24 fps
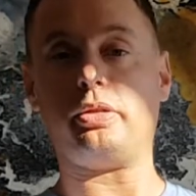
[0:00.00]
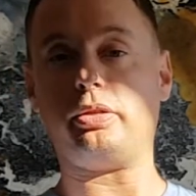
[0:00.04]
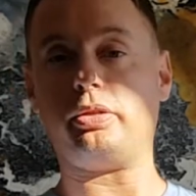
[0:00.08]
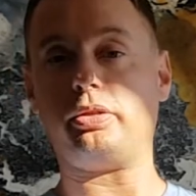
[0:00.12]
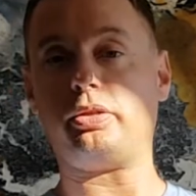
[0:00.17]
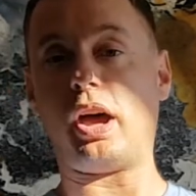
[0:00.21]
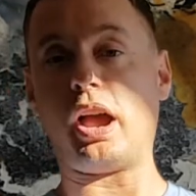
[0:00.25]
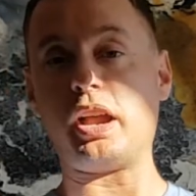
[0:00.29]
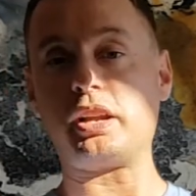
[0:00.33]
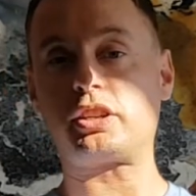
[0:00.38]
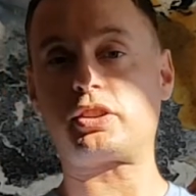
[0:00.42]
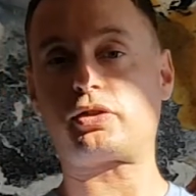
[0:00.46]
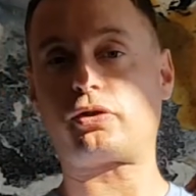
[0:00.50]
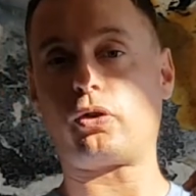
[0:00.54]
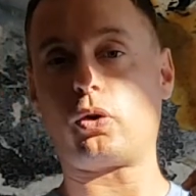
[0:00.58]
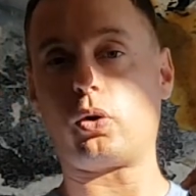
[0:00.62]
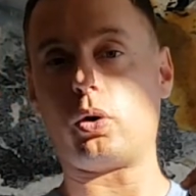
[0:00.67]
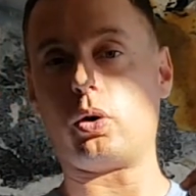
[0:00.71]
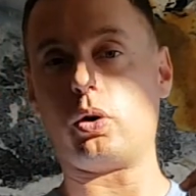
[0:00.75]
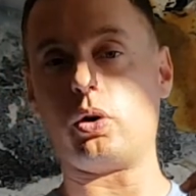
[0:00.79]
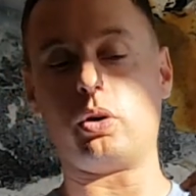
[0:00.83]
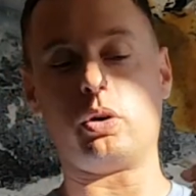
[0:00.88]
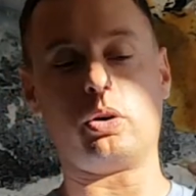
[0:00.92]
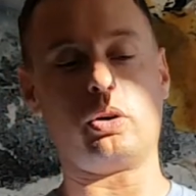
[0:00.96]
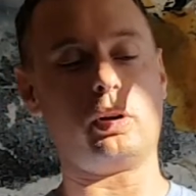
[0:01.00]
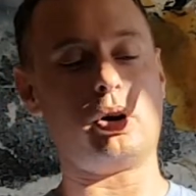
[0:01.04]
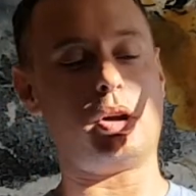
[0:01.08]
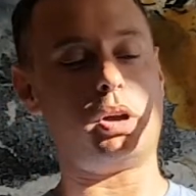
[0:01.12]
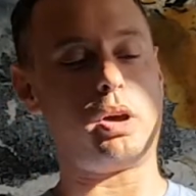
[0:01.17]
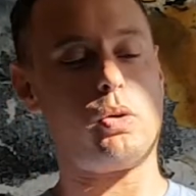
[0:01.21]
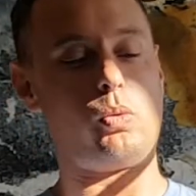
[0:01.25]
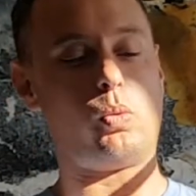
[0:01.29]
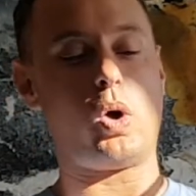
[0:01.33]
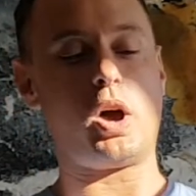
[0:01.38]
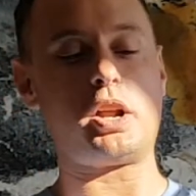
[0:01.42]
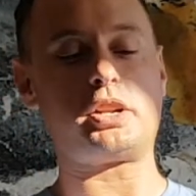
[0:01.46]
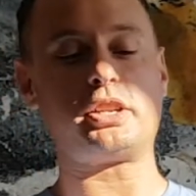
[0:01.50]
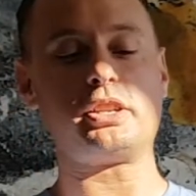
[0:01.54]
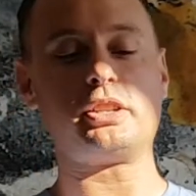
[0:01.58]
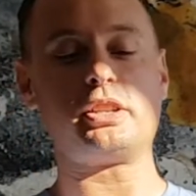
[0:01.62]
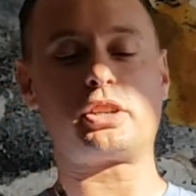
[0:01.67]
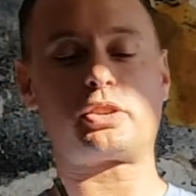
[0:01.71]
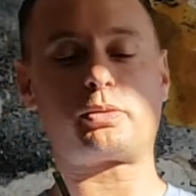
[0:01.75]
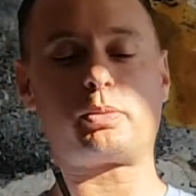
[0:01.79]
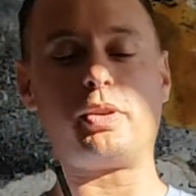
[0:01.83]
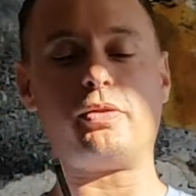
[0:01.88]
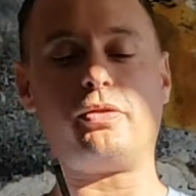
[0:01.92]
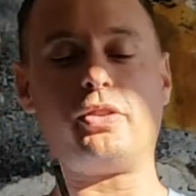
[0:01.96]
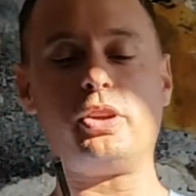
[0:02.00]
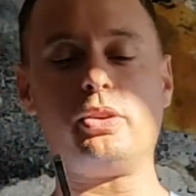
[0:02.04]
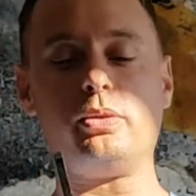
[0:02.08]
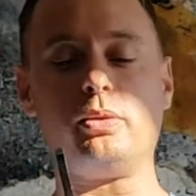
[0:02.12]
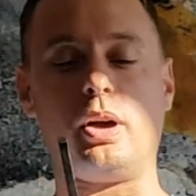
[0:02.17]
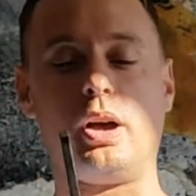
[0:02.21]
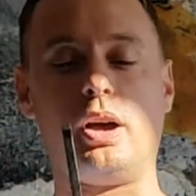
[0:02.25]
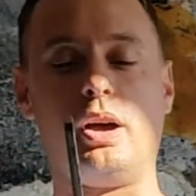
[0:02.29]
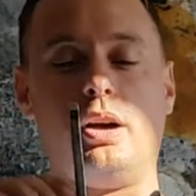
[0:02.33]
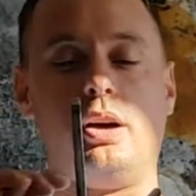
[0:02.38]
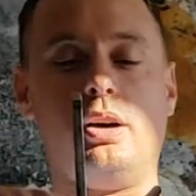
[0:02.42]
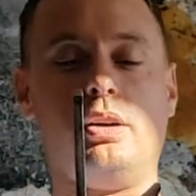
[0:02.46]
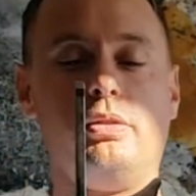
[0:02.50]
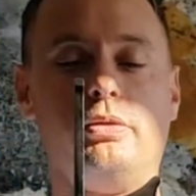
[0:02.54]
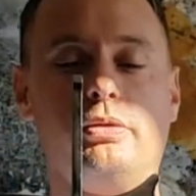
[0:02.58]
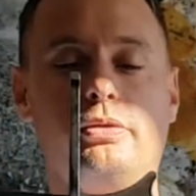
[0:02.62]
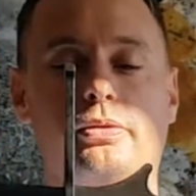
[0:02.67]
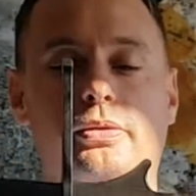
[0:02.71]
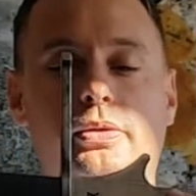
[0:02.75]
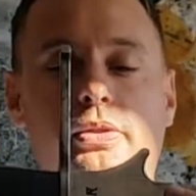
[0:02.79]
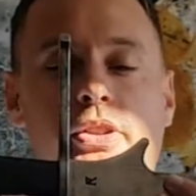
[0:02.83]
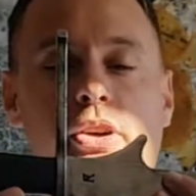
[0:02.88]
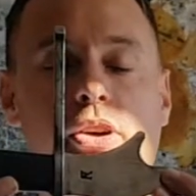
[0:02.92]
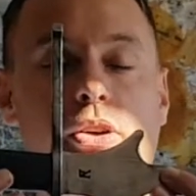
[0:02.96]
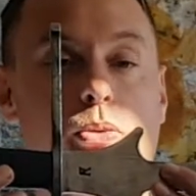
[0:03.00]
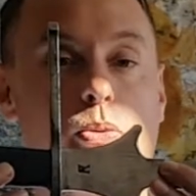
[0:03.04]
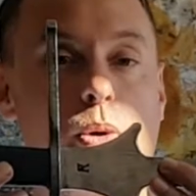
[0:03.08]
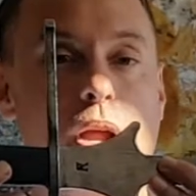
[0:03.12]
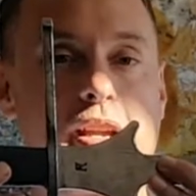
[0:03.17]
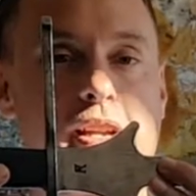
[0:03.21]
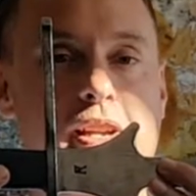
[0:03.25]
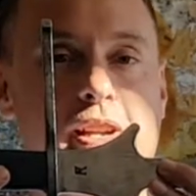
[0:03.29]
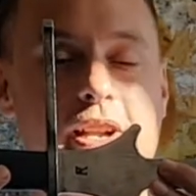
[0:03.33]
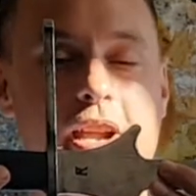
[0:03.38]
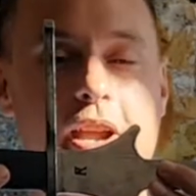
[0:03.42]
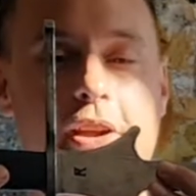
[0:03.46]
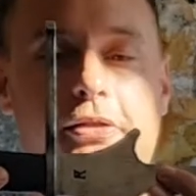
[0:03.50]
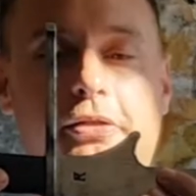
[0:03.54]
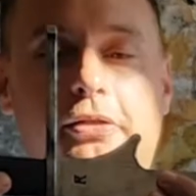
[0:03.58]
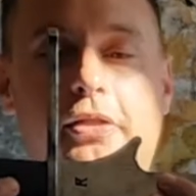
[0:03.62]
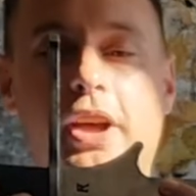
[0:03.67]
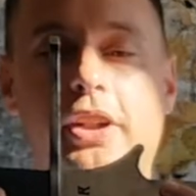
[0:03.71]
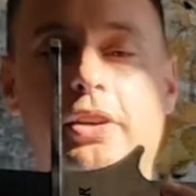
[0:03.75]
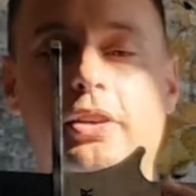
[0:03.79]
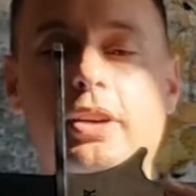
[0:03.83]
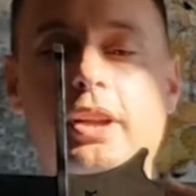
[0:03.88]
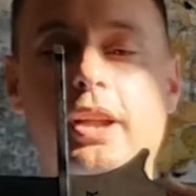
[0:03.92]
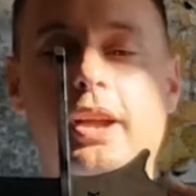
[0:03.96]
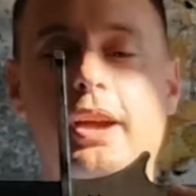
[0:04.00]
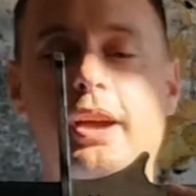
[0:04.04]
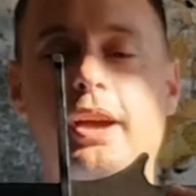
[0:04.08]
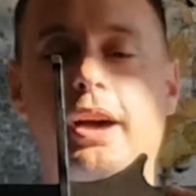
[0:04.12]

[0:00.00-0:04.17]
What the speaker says: Thanks for watching this review of the Regenyei Feder.